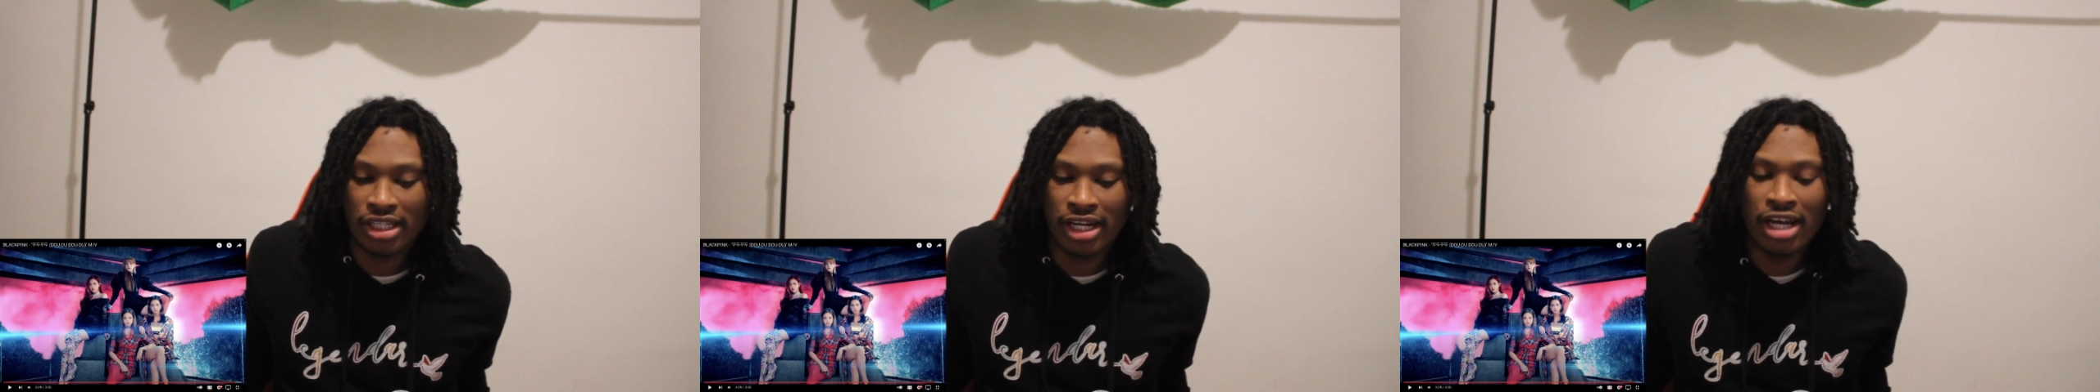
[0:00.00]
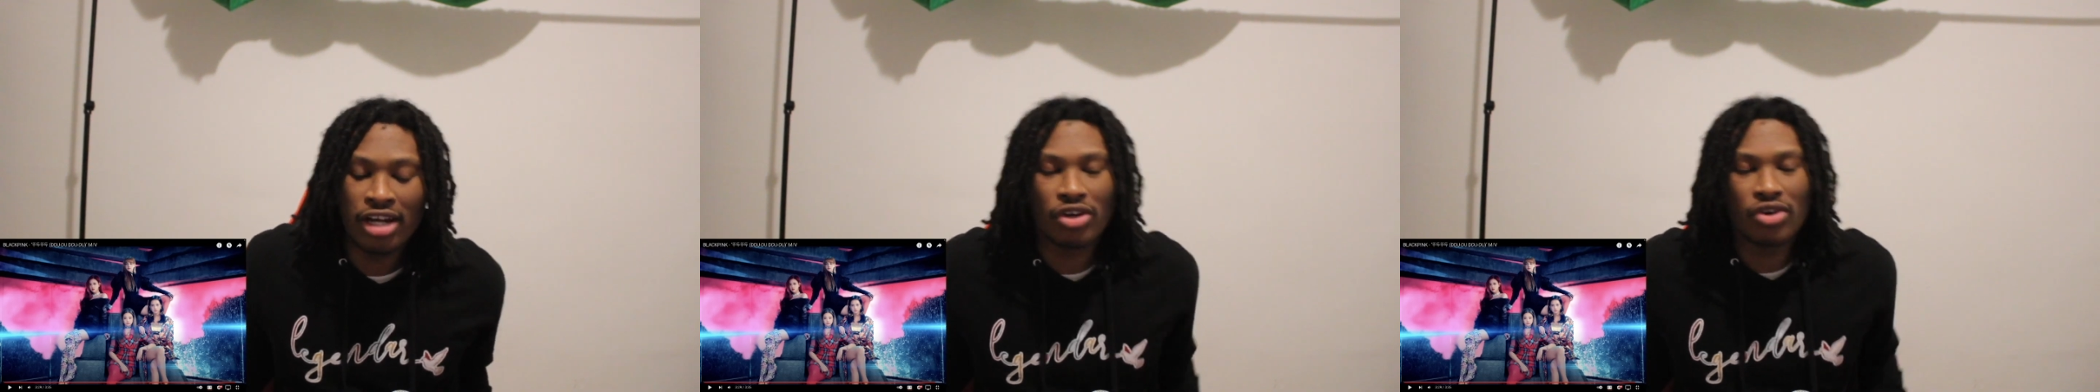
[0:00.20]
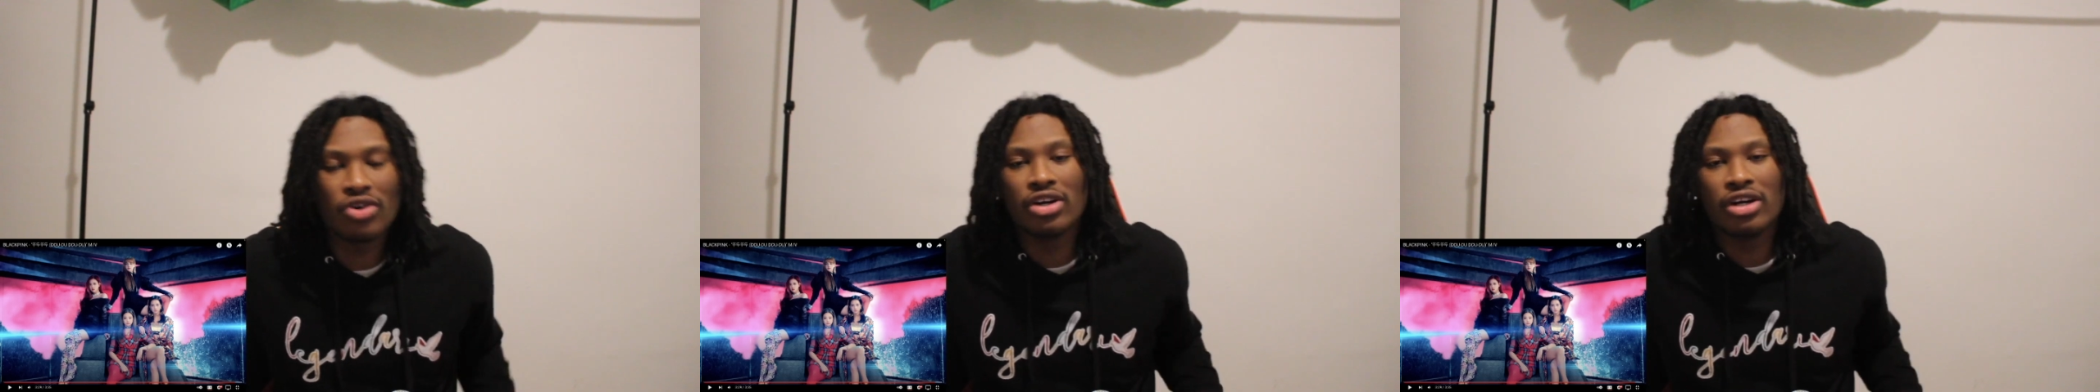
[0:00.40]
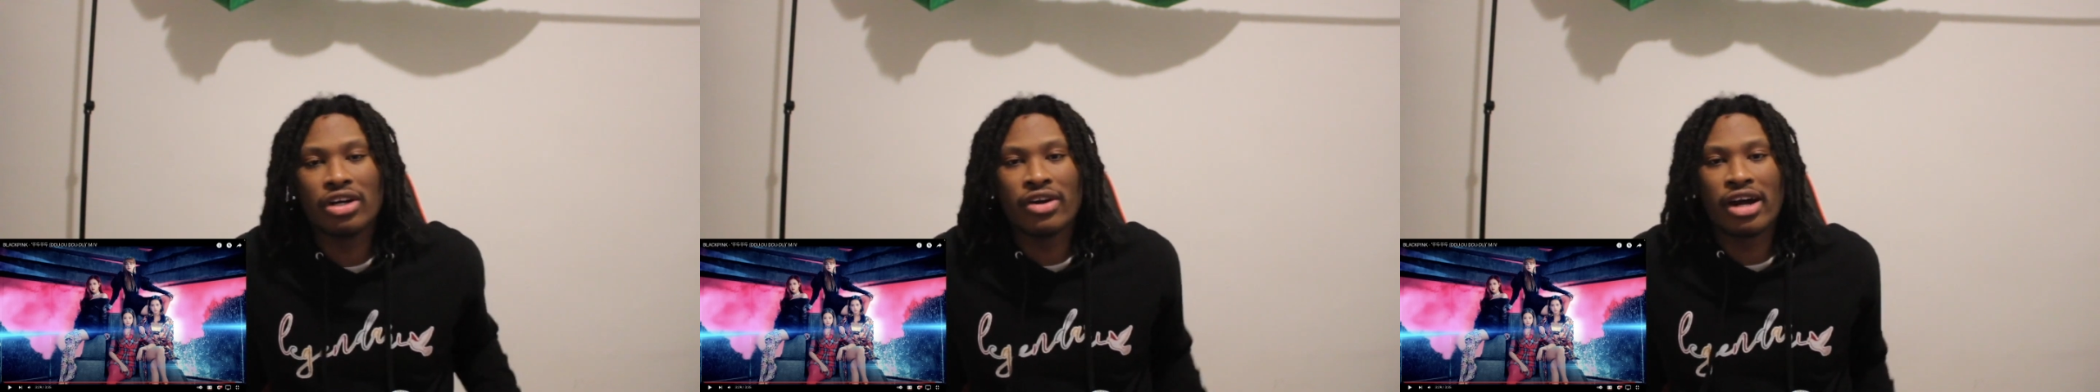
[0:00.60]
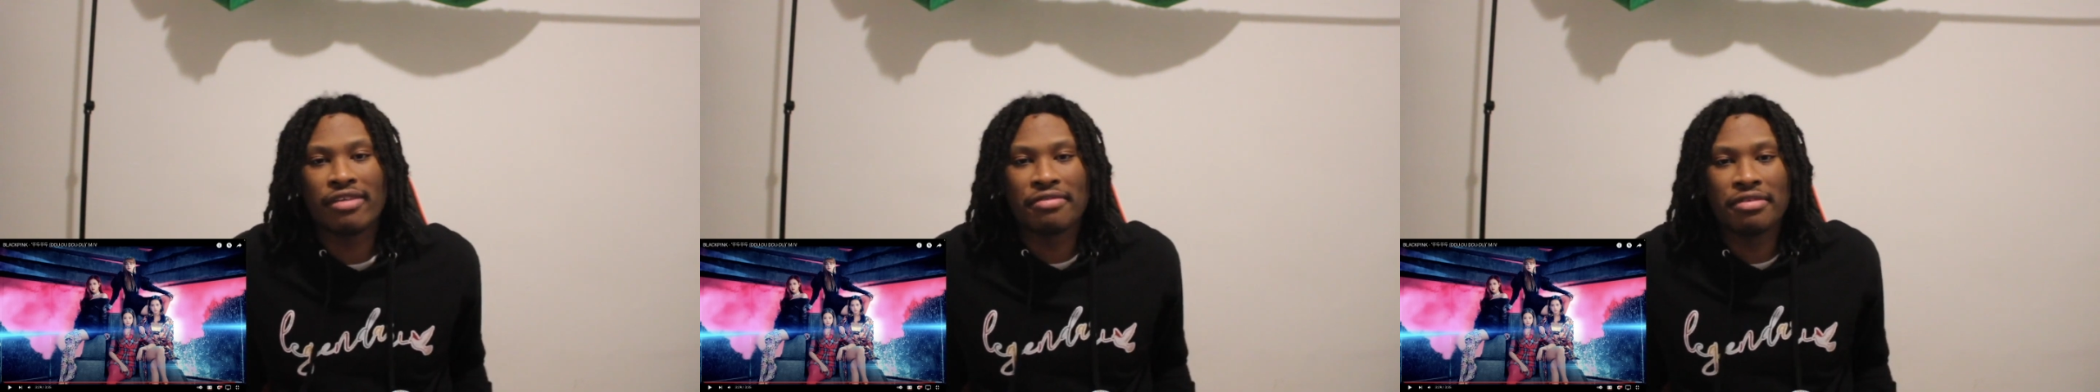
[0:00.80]
that
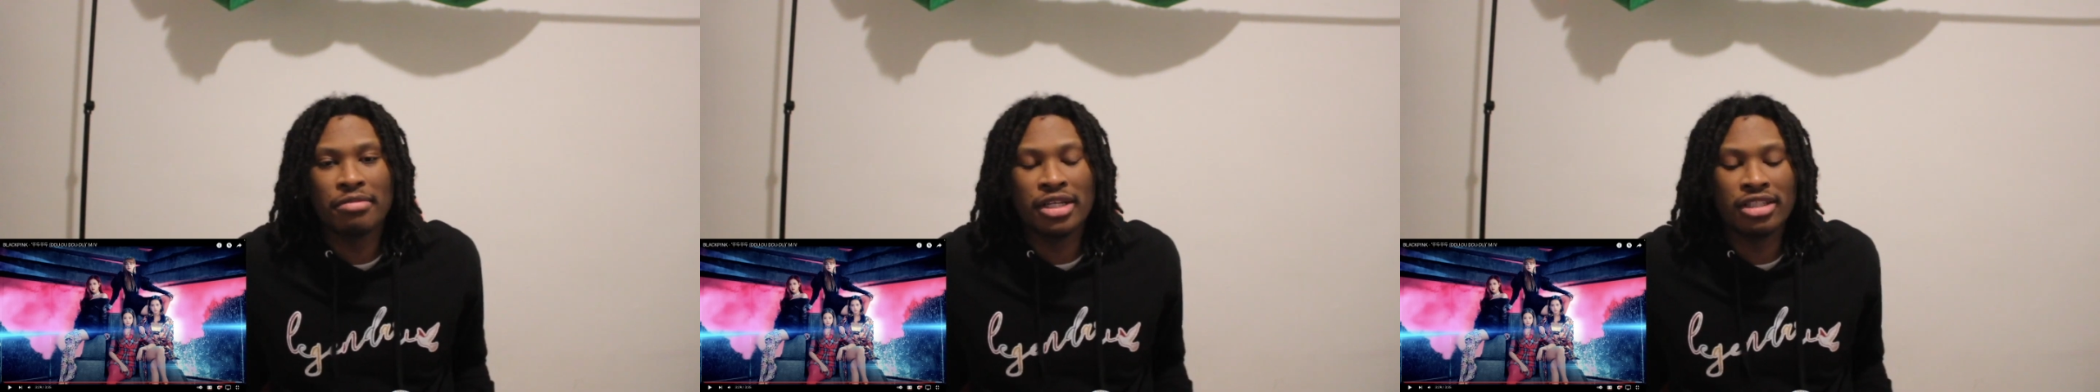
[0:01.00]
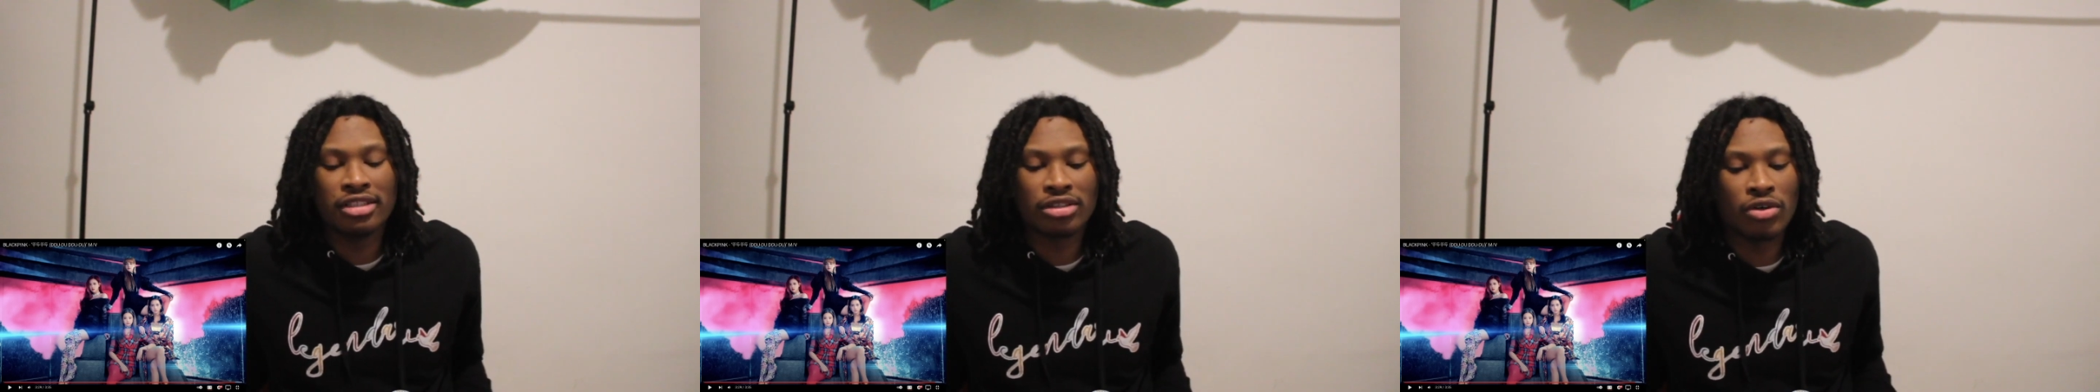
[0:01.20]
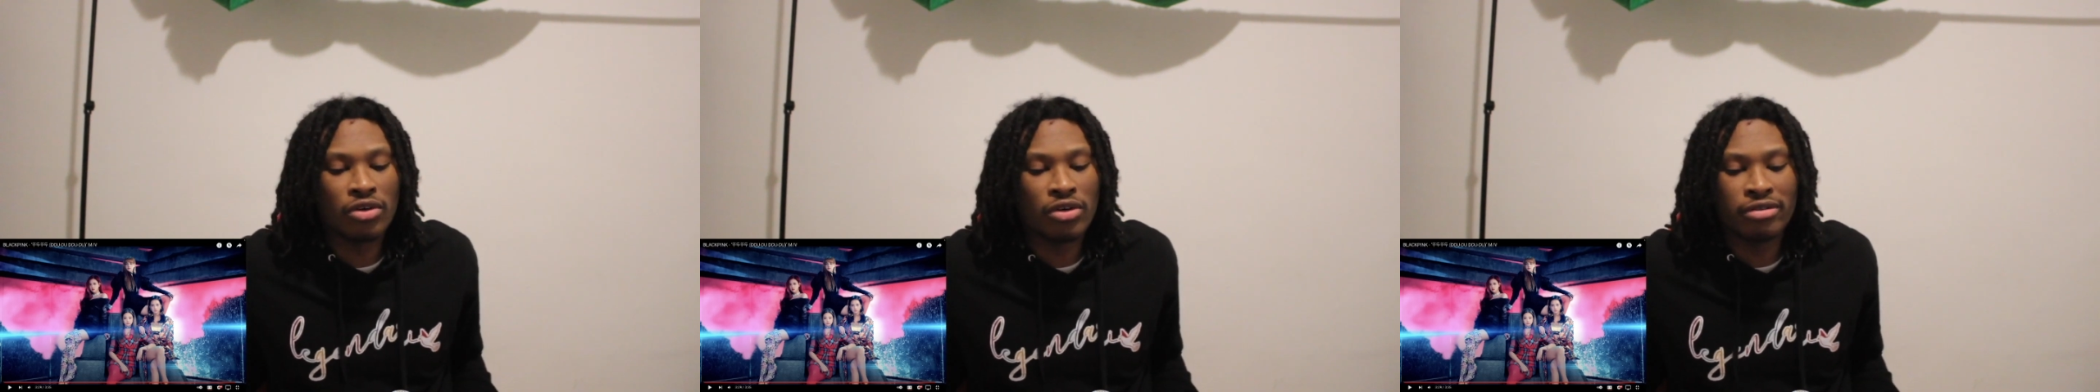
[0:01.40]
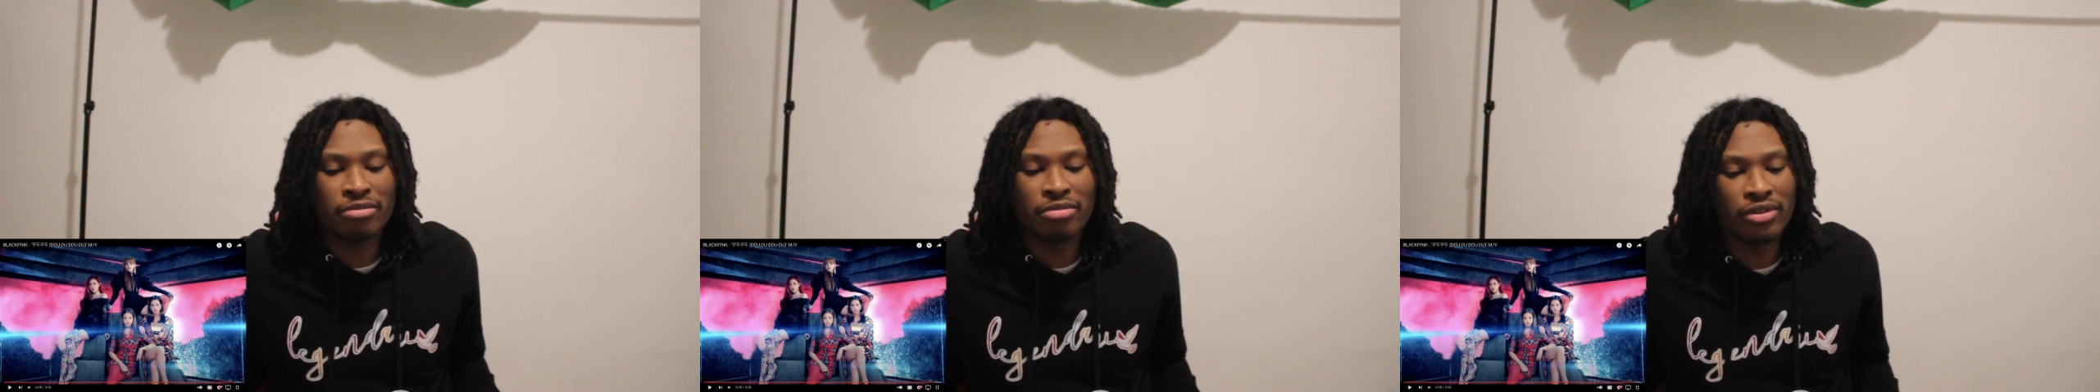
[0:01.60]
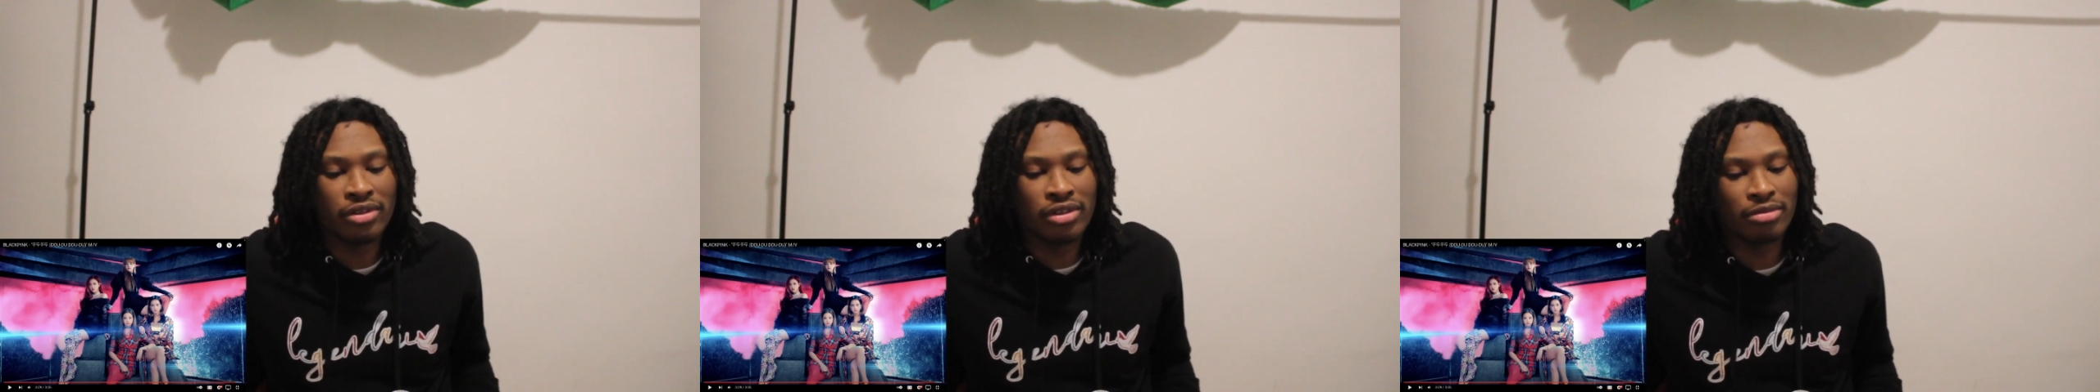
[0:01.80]
choreography be so on
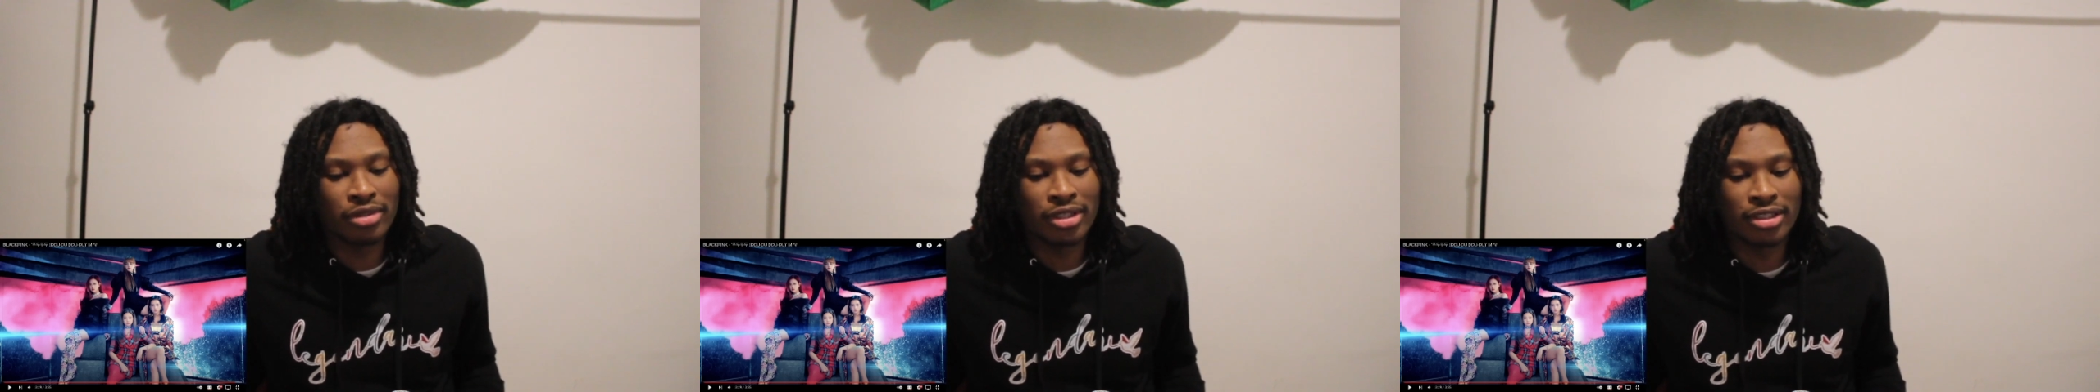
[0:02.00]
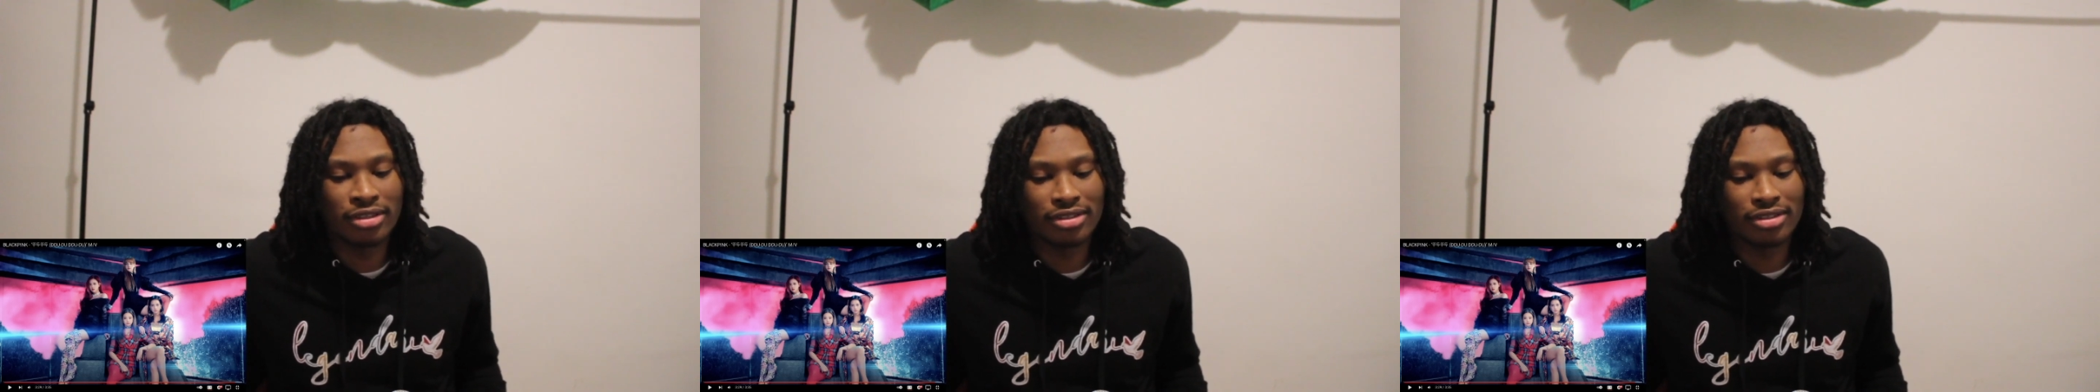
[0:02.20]
point, bro.